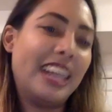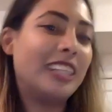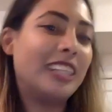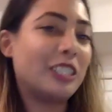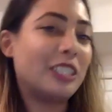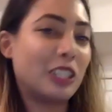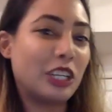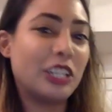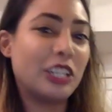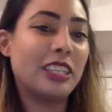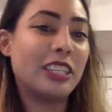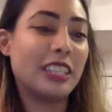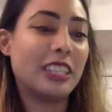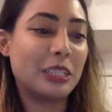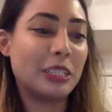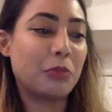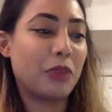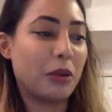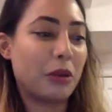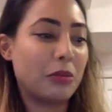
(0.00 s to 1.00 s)
it's a good thing
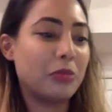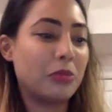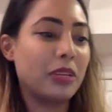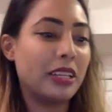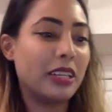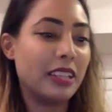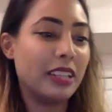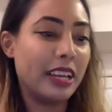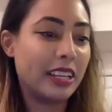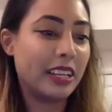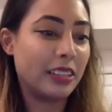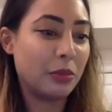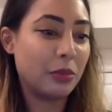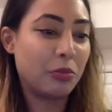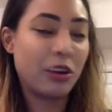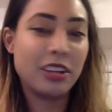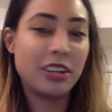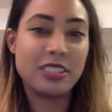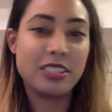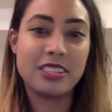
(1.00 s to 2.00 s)
to probably like the
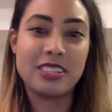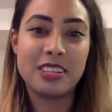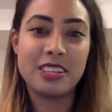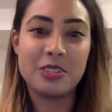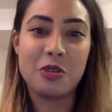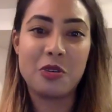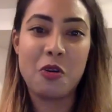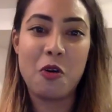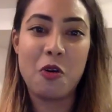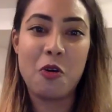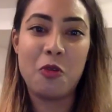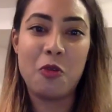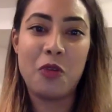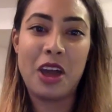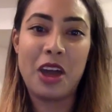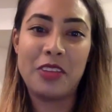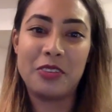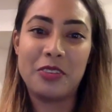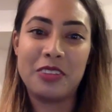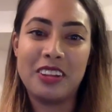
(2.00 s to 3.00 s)
process as a whole
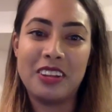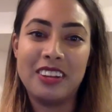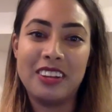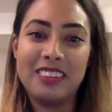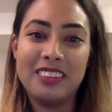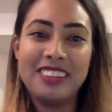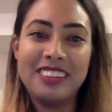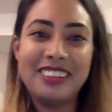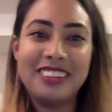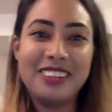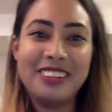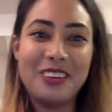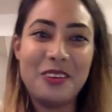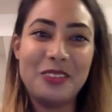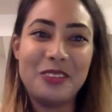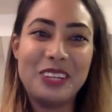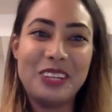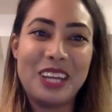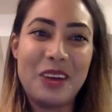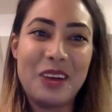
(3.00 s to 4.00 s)
rather than
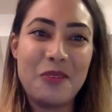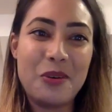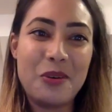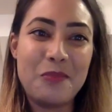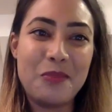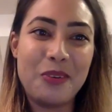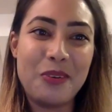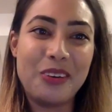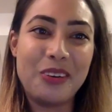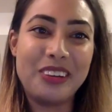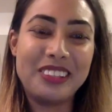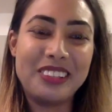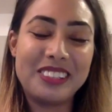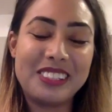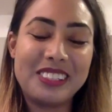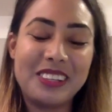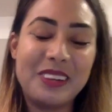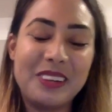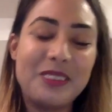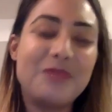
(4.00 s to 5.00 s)
only at one point
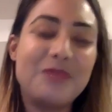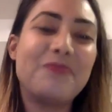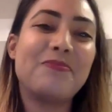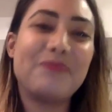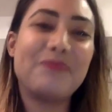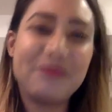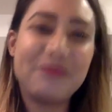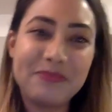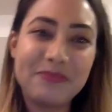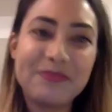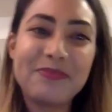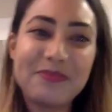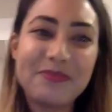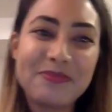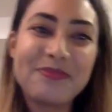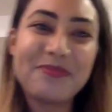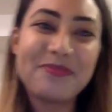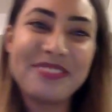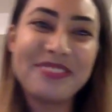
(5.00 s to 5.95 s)
so yeah